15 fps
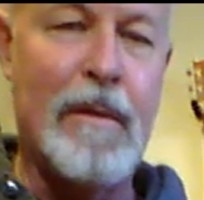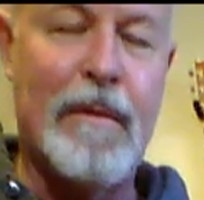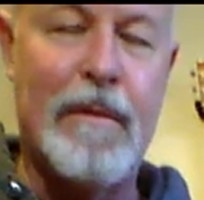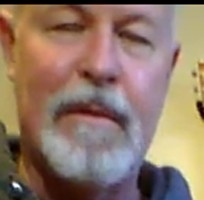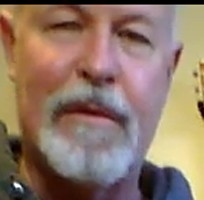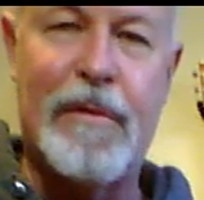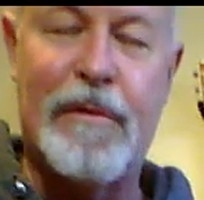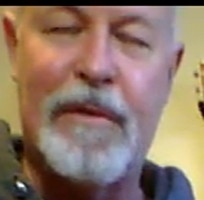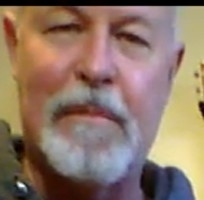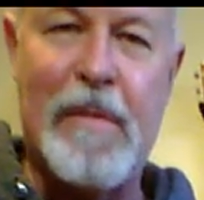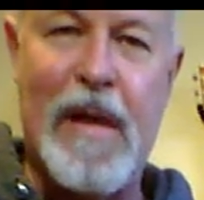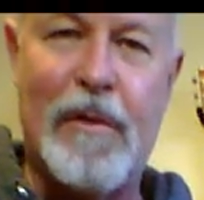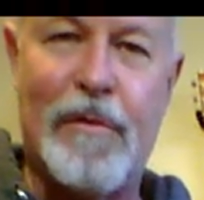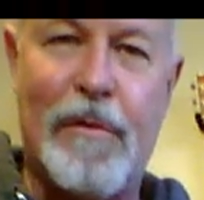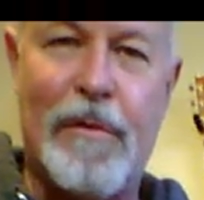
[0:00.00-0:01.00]
This is a
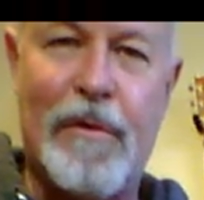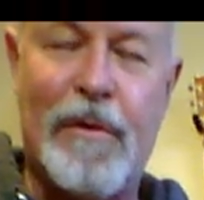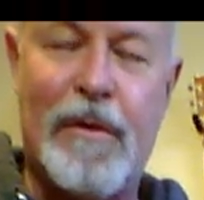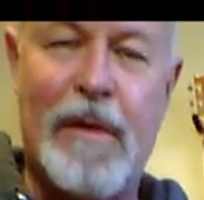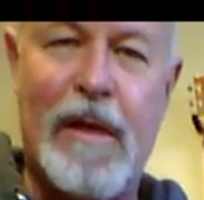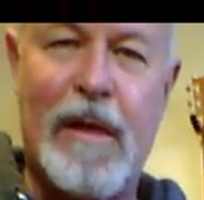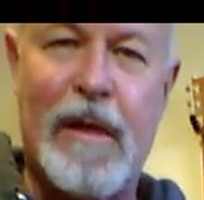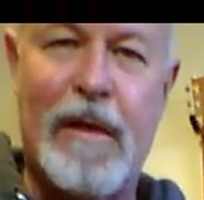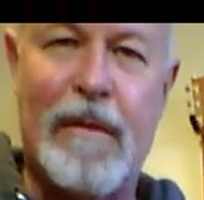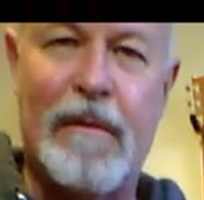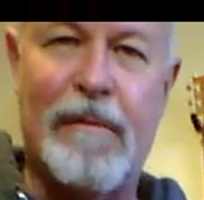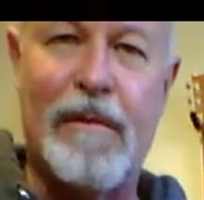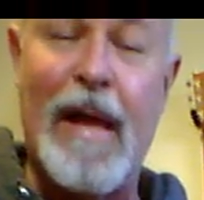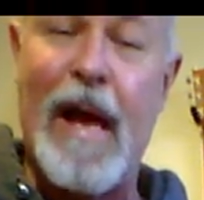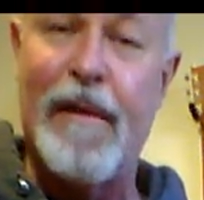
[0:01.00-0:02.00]
major
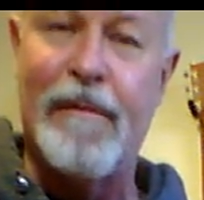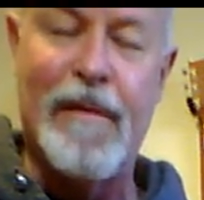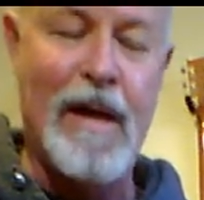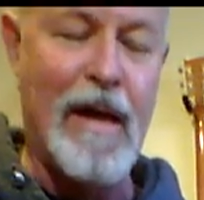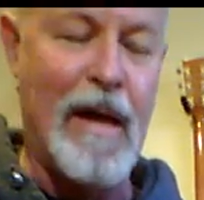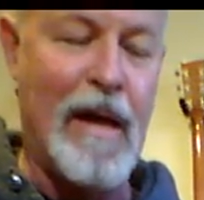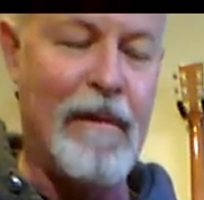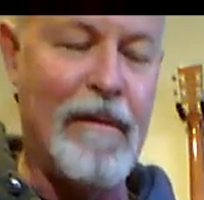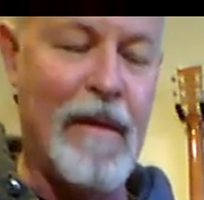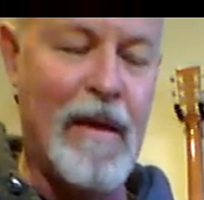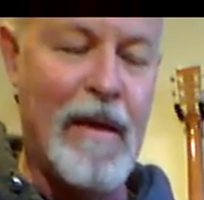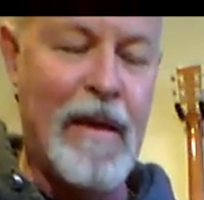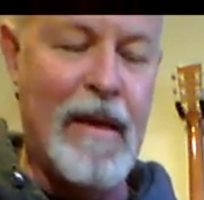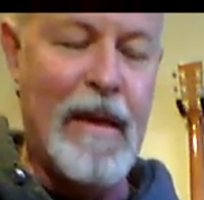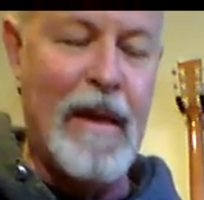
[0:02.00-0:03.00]
13 flat 5.
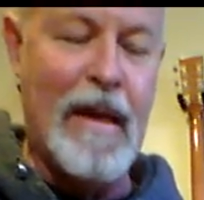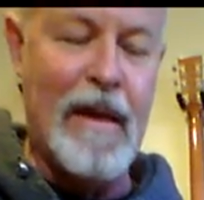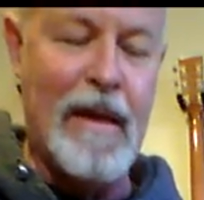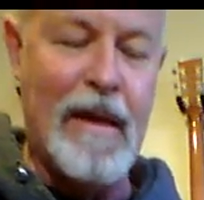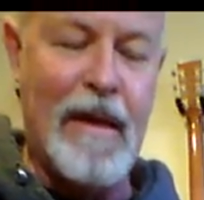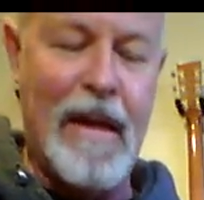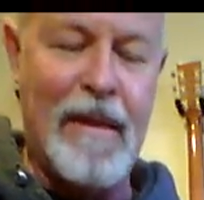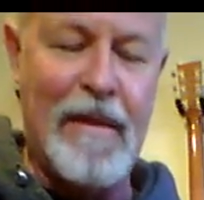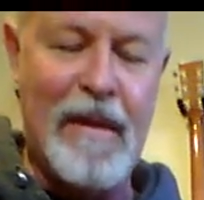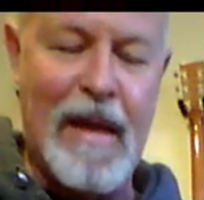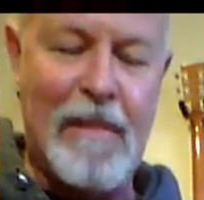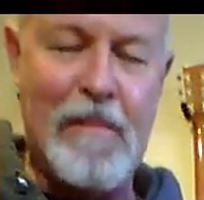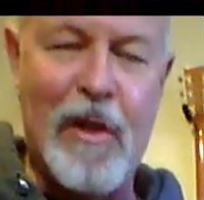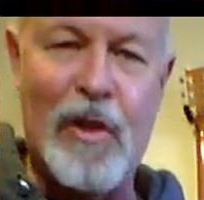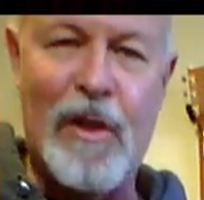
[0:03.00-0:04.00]
And I think I
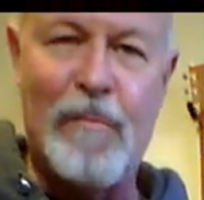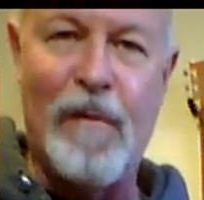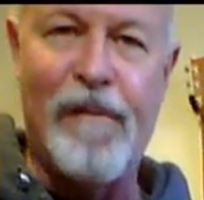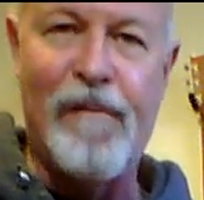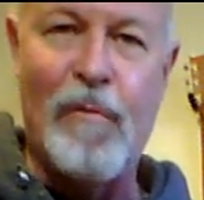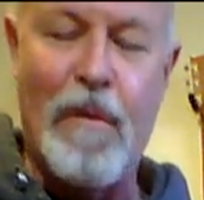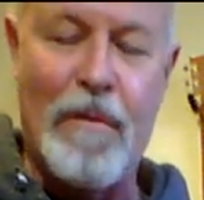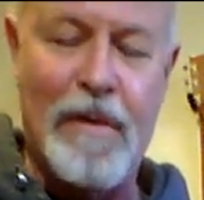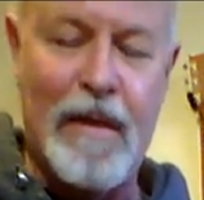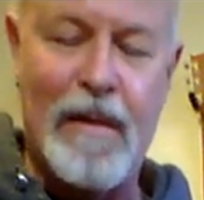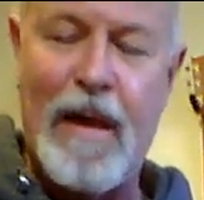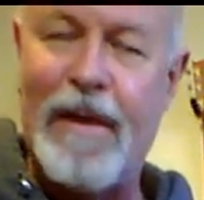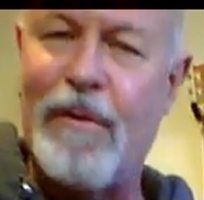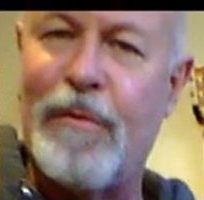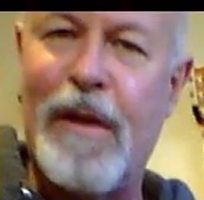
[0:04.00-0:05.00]
mentioned before that
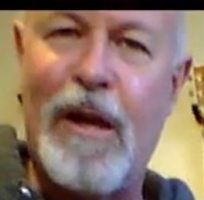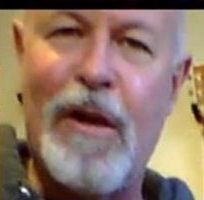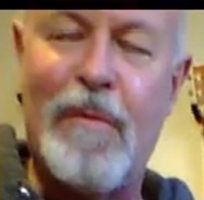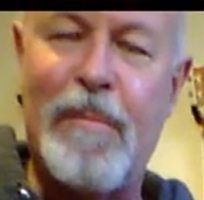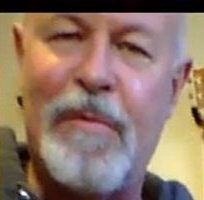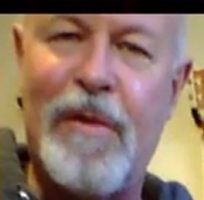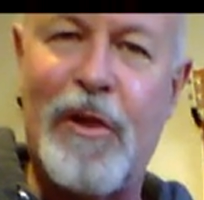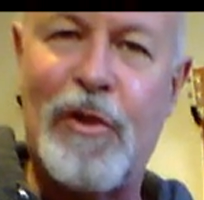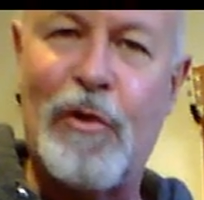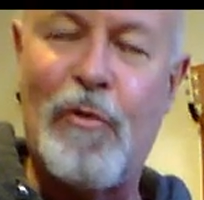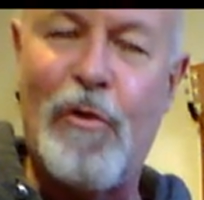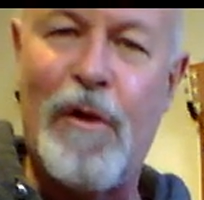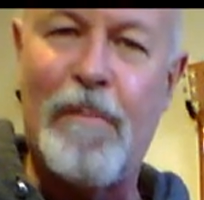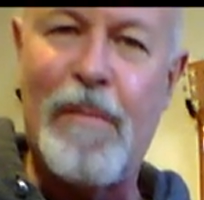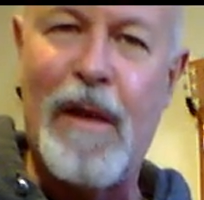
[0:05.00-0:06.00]
I don't hear this
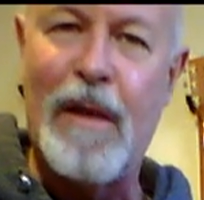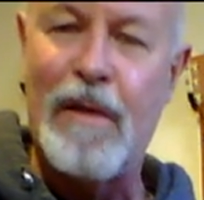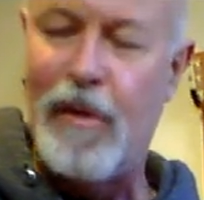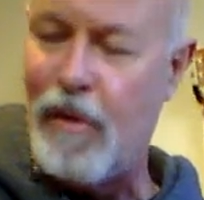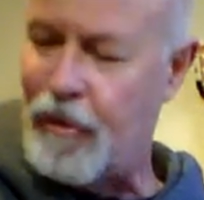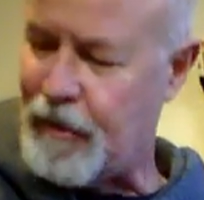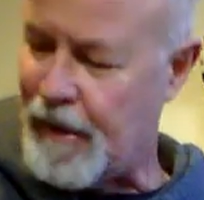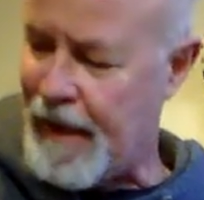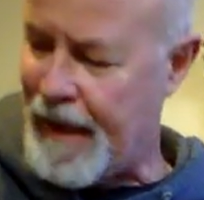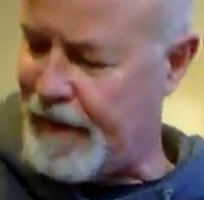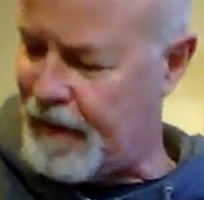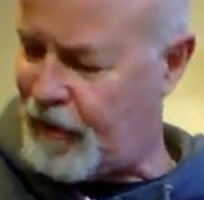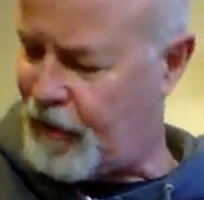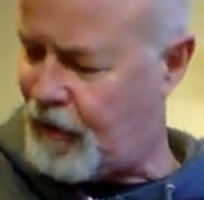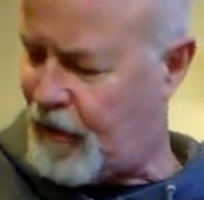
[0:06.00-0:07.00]
chord being used a lot.
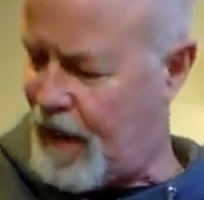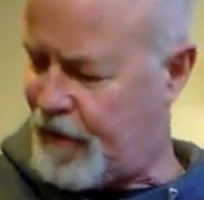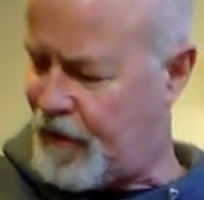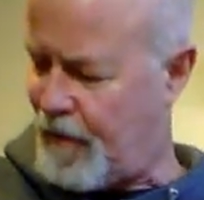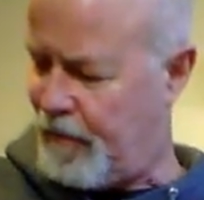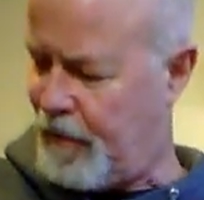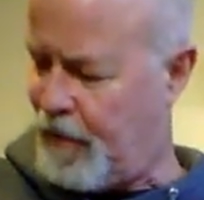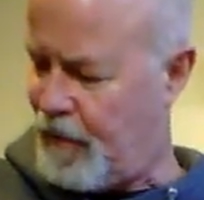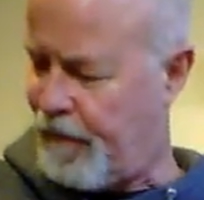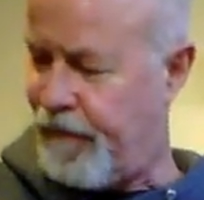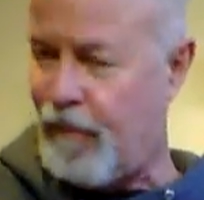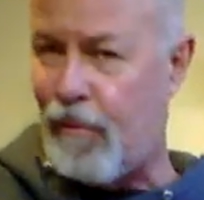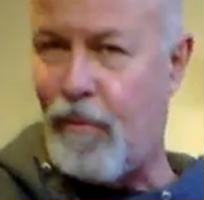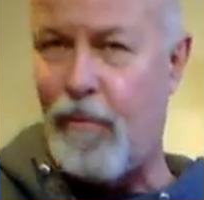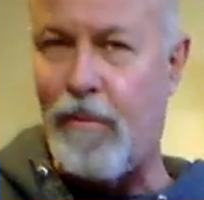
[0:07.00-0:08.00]
It's such a
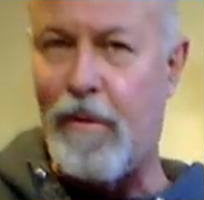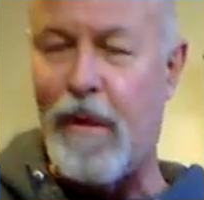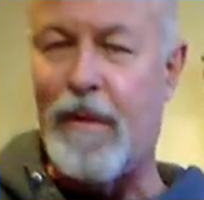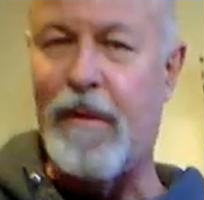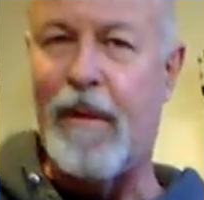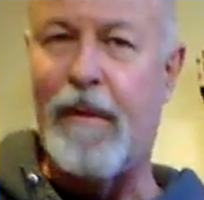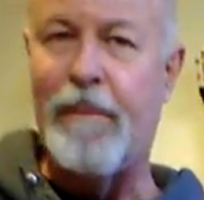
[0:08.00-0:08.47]
beautiful chord.